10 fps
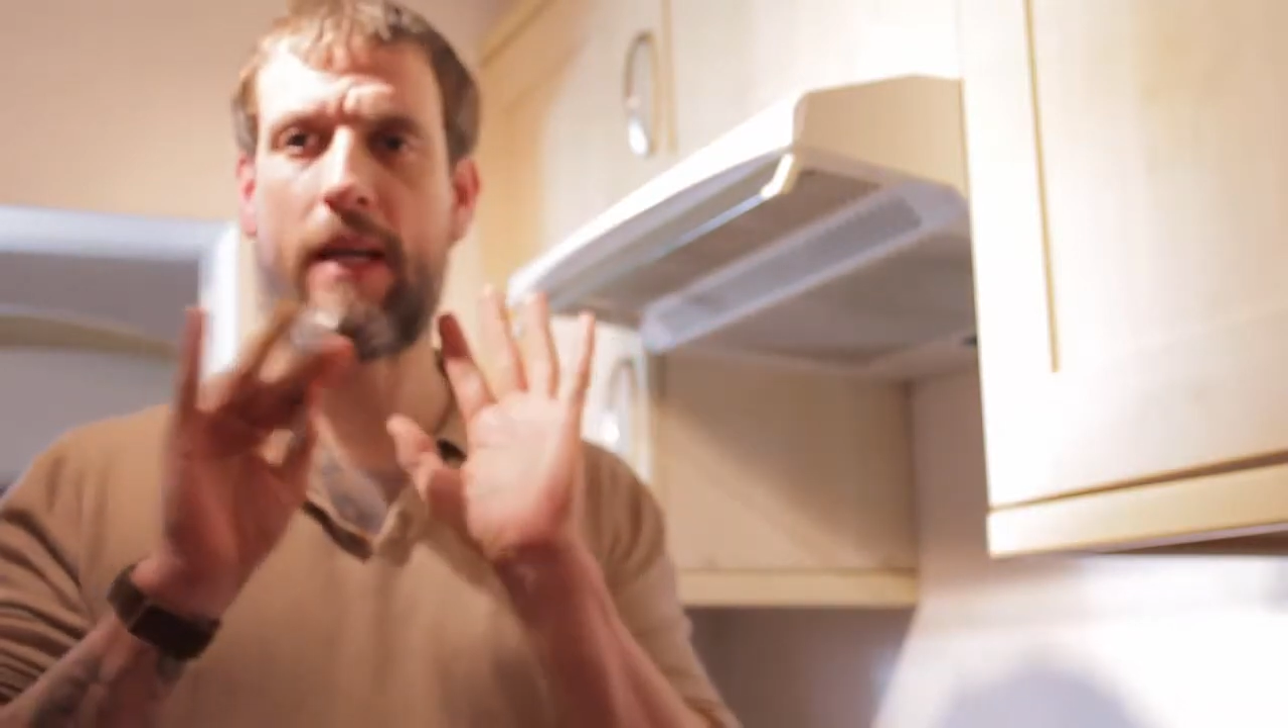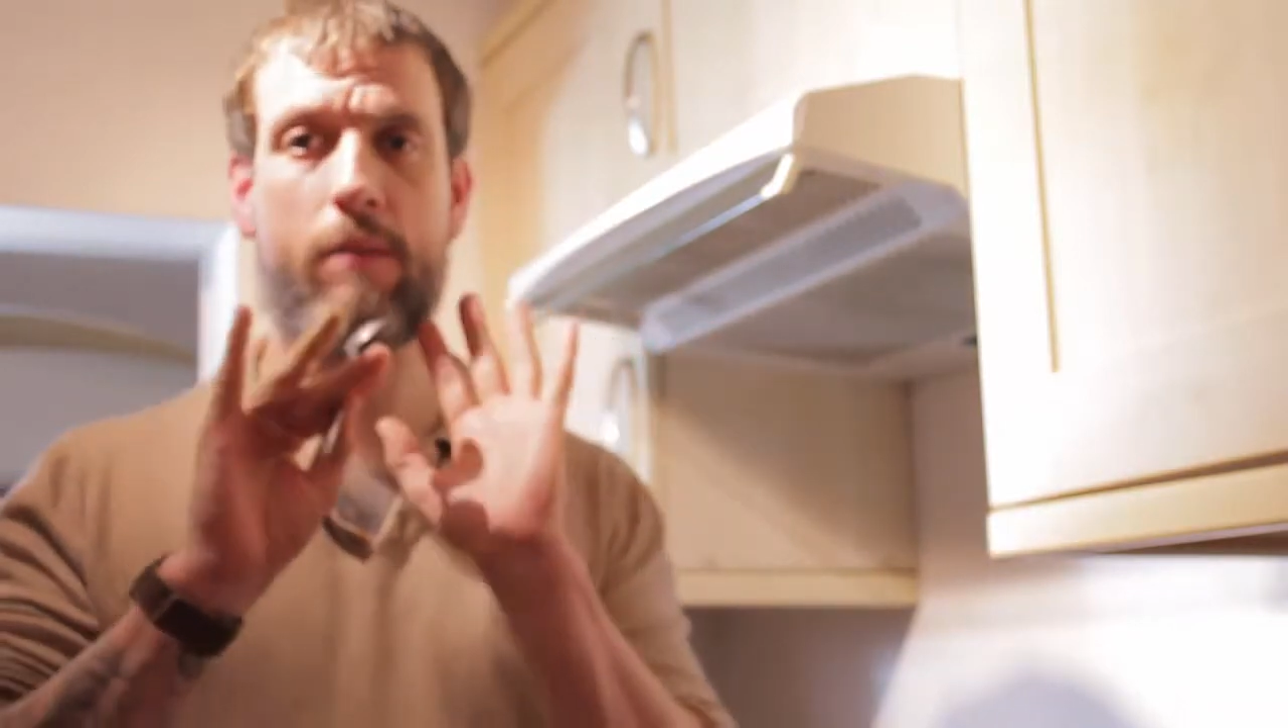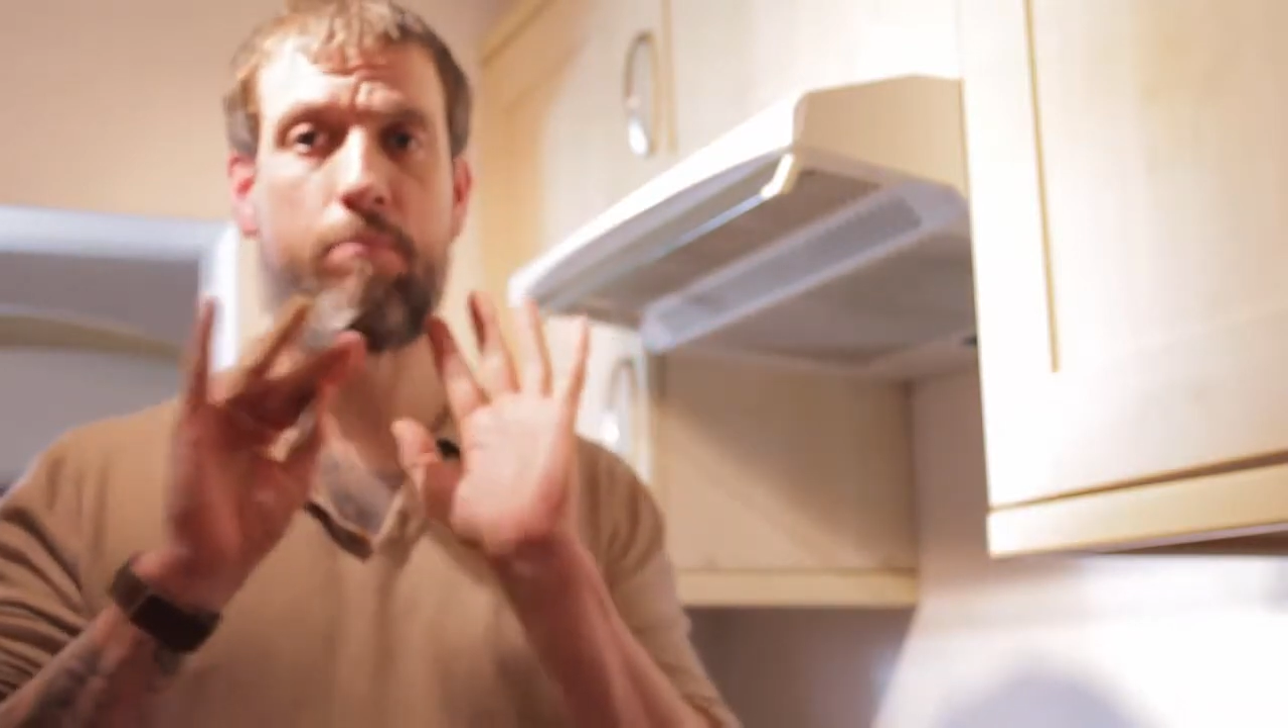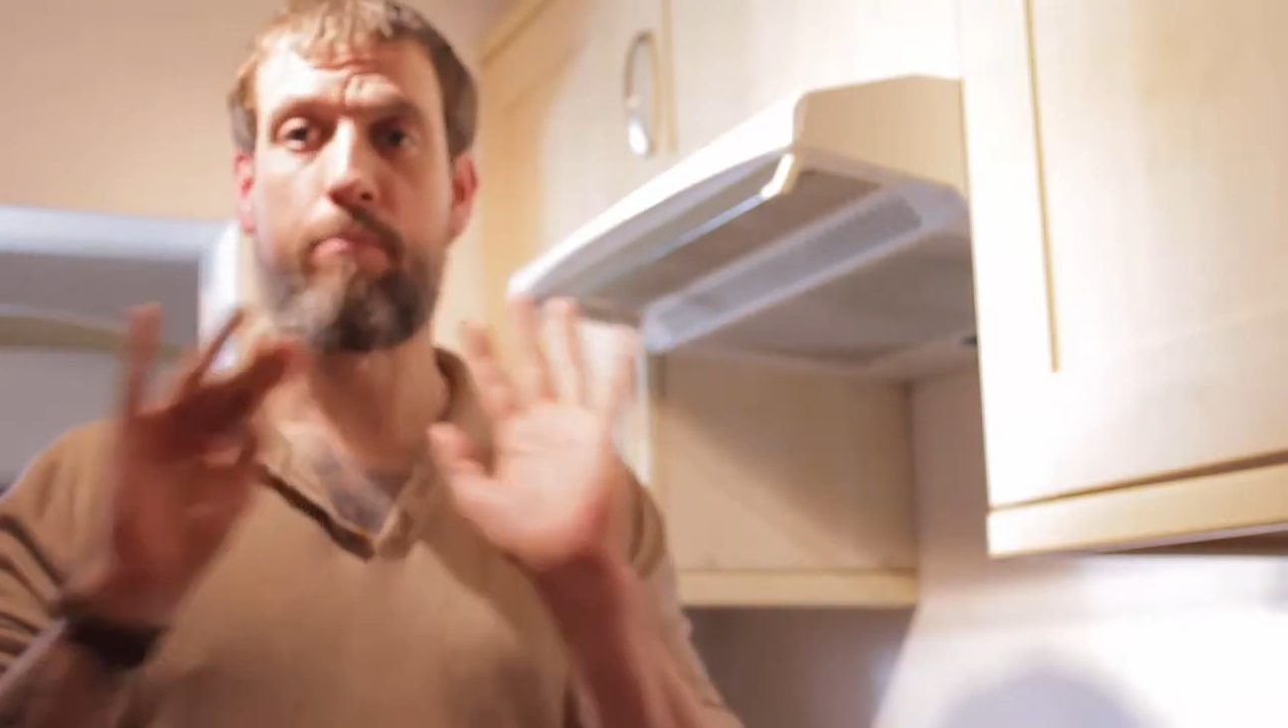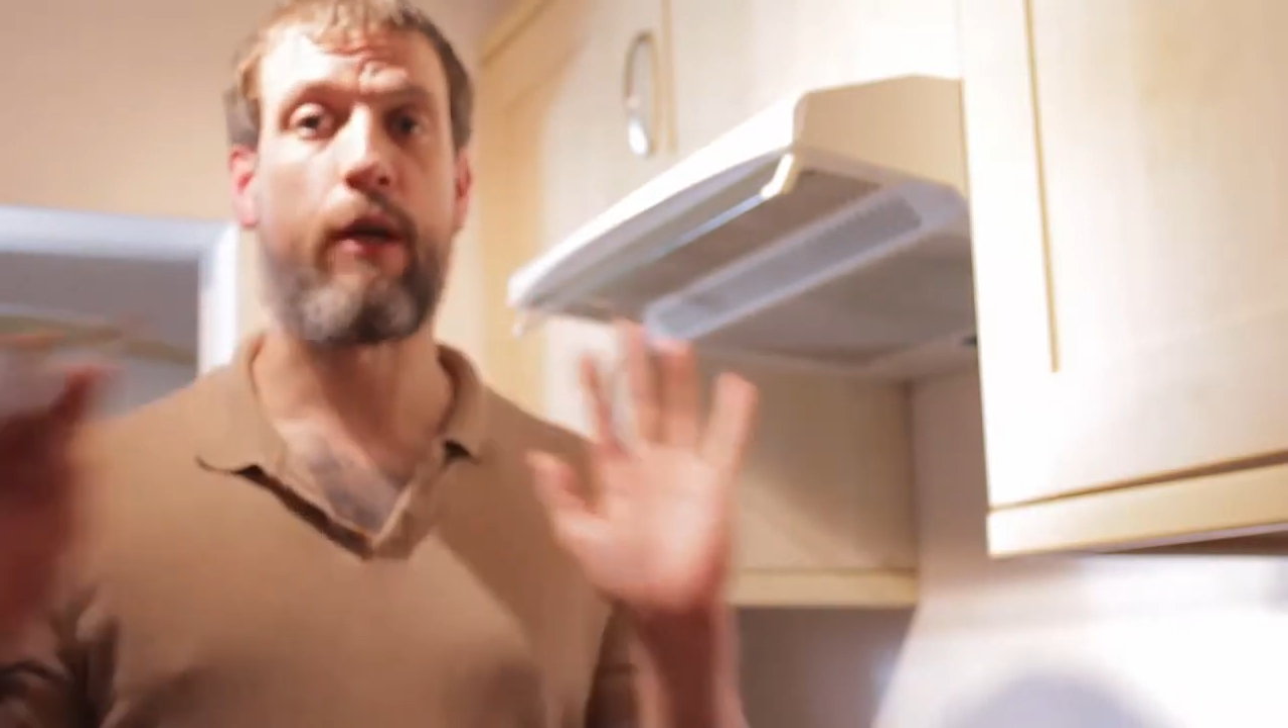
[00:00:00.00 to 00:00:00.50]

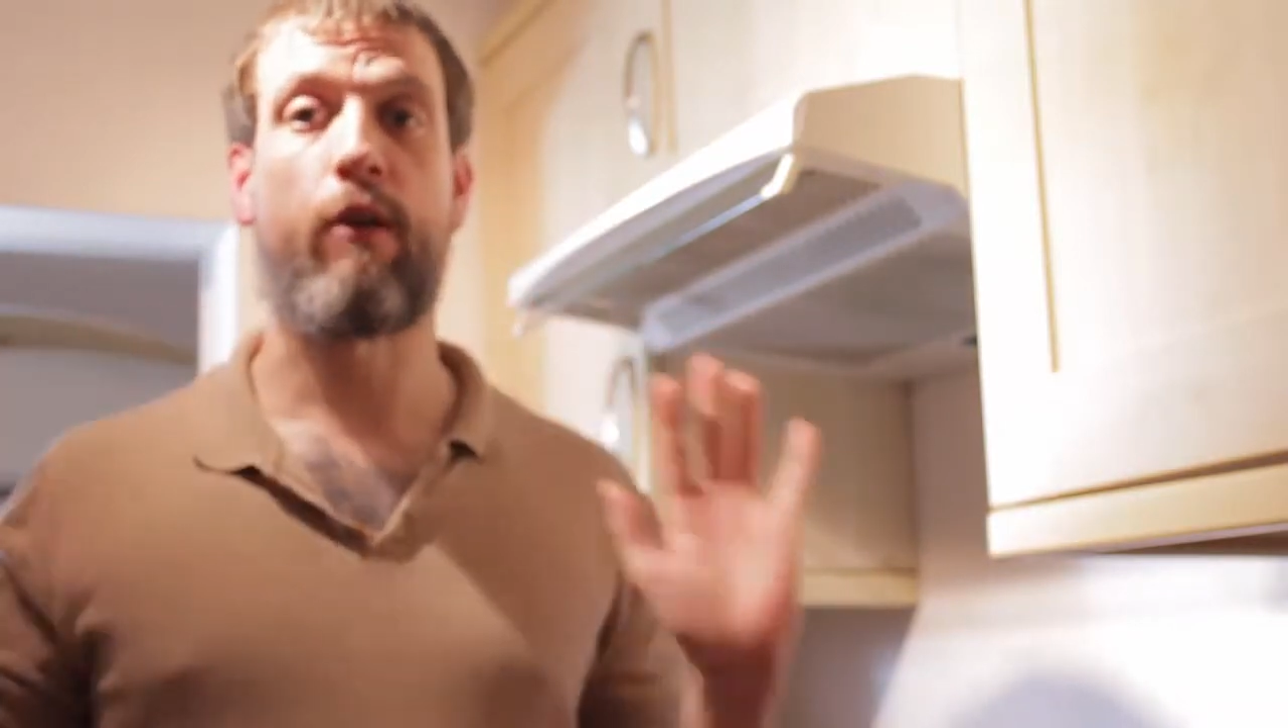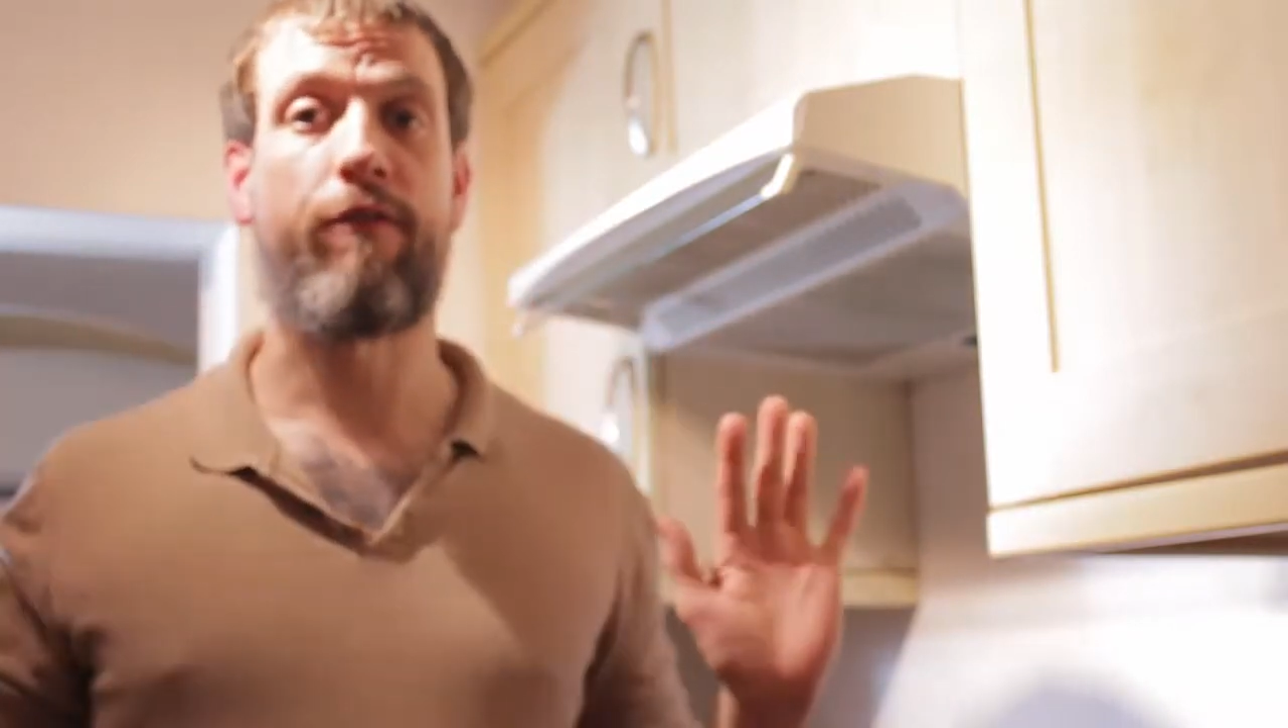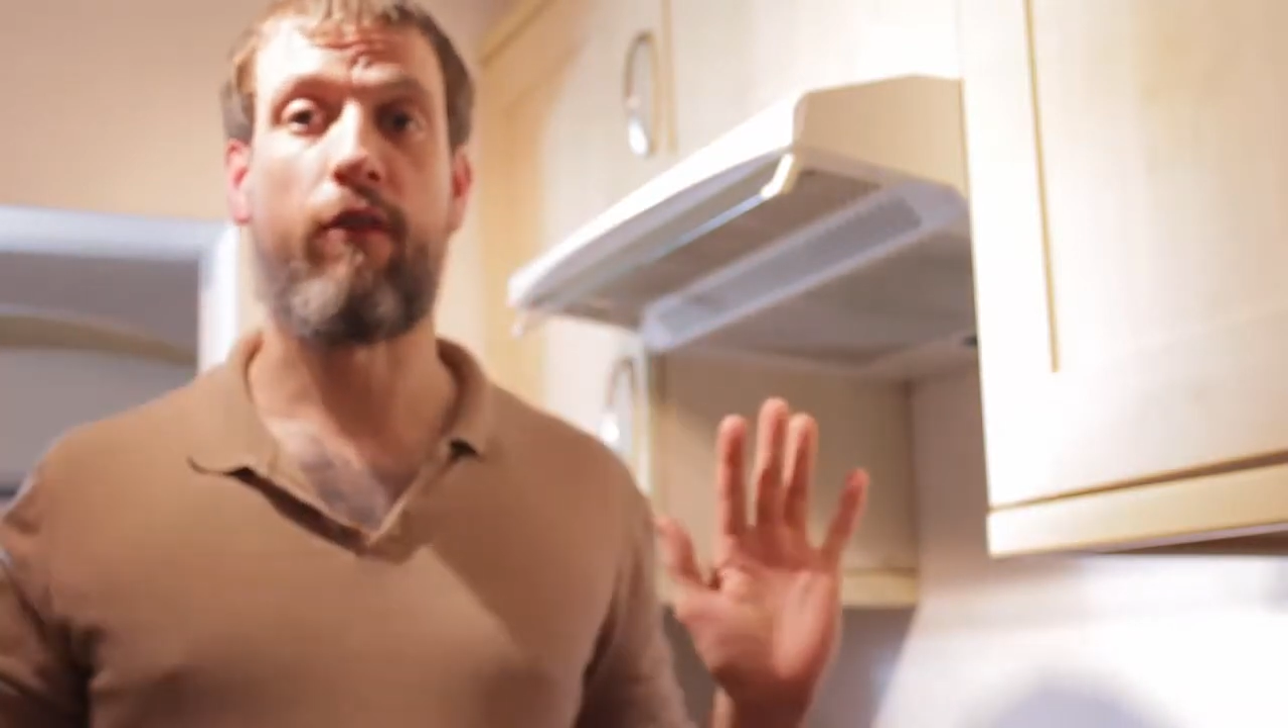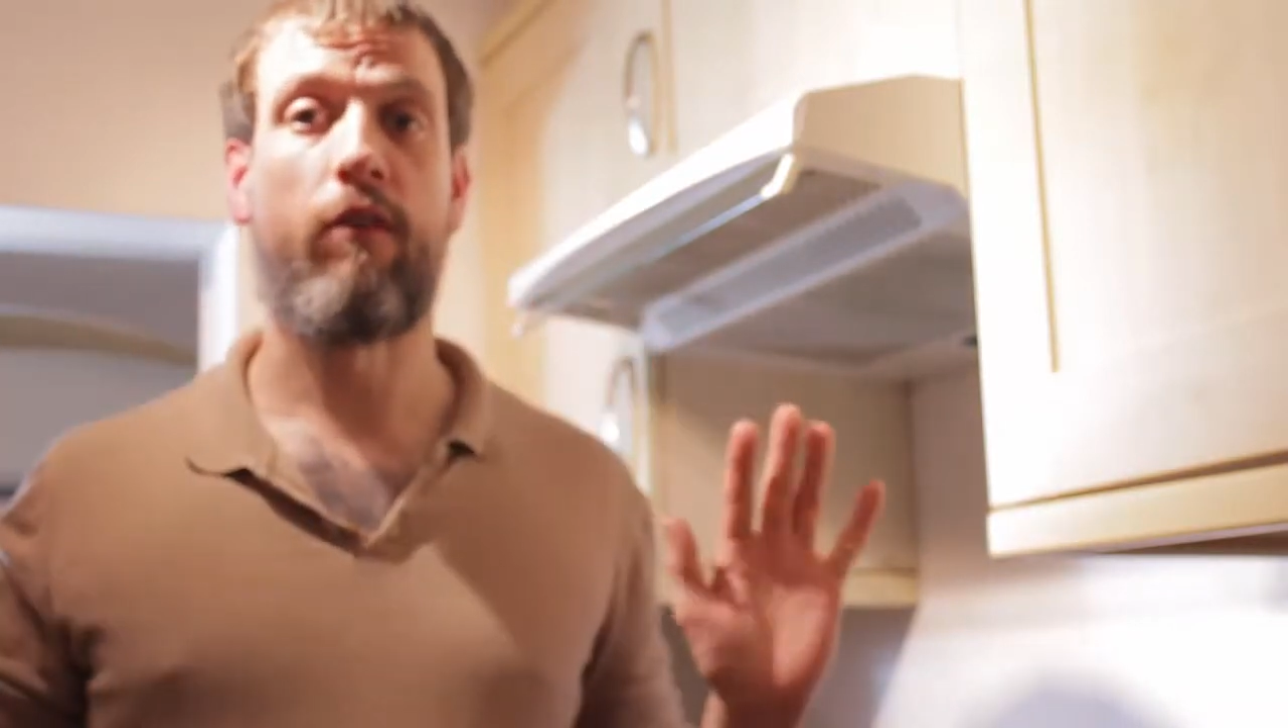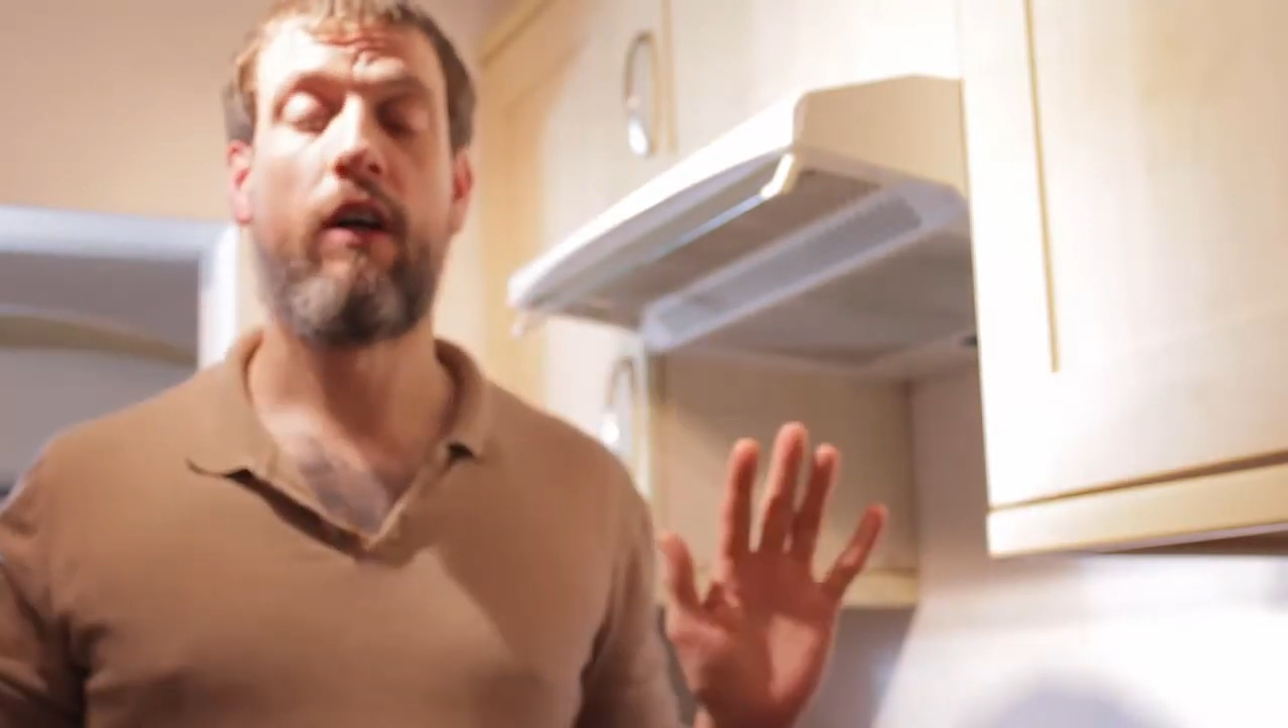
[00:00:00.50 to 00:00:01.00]
it's
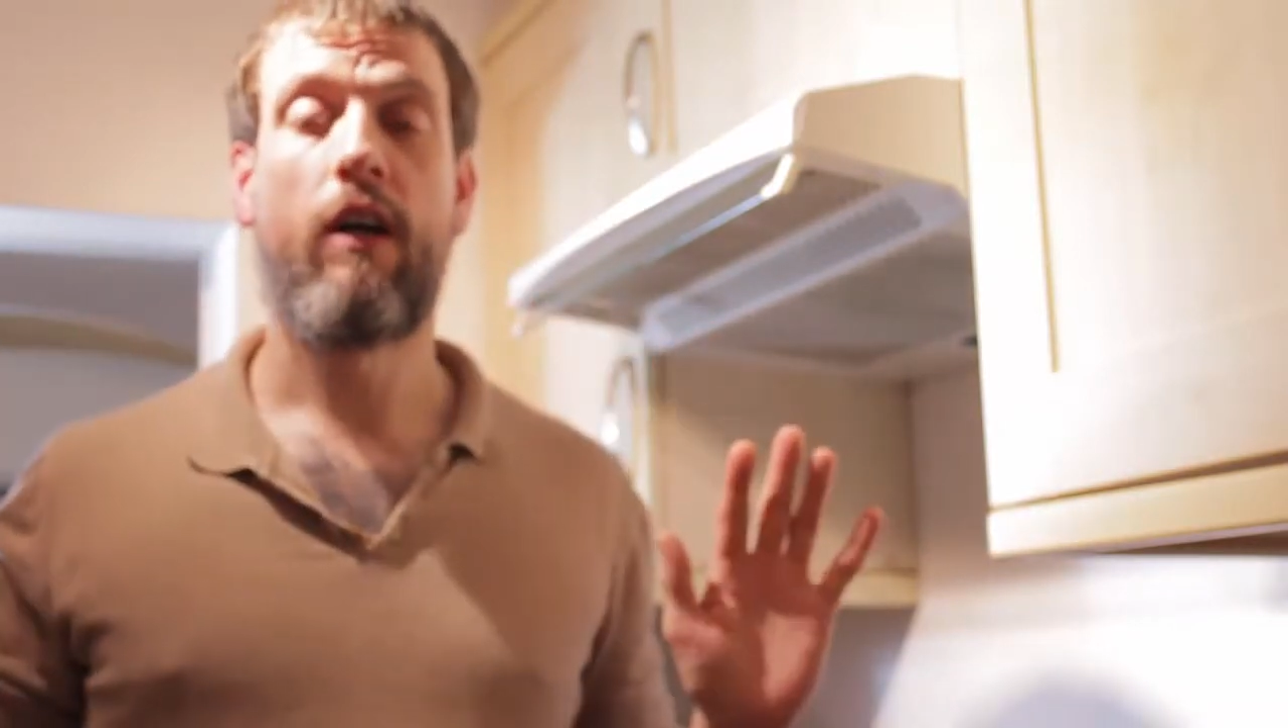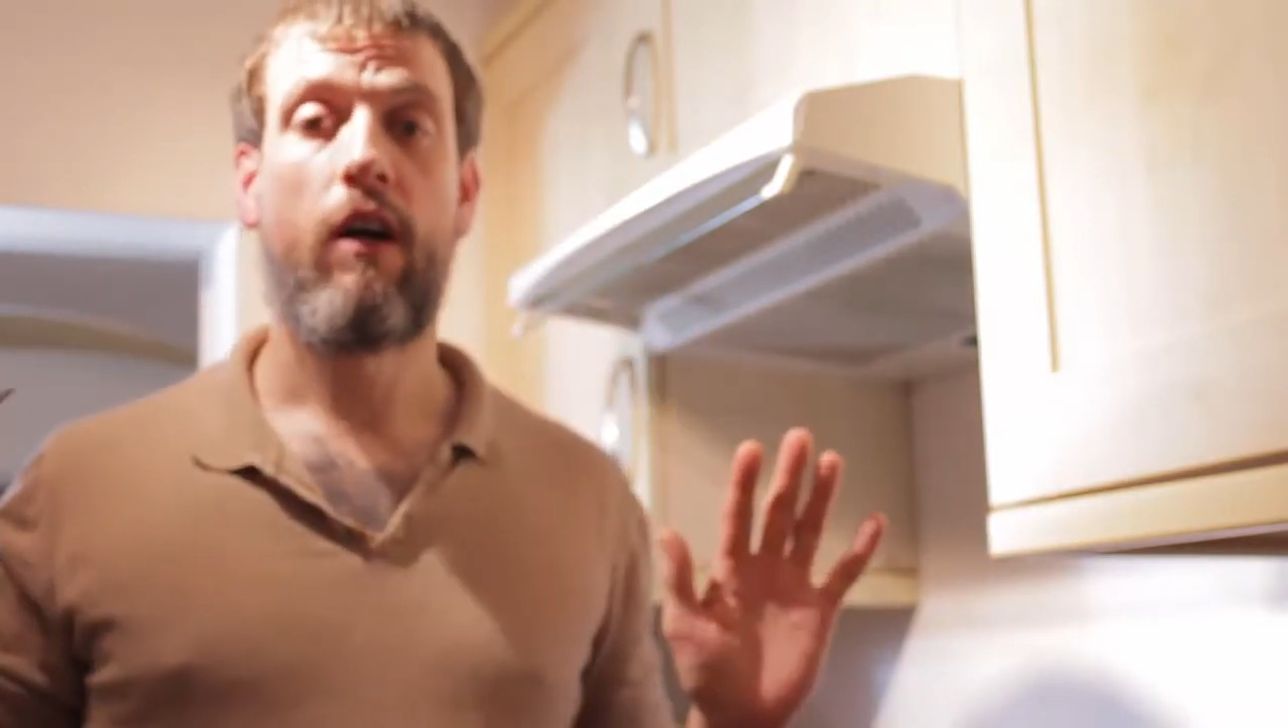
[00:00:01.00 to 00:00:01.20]
beautiful.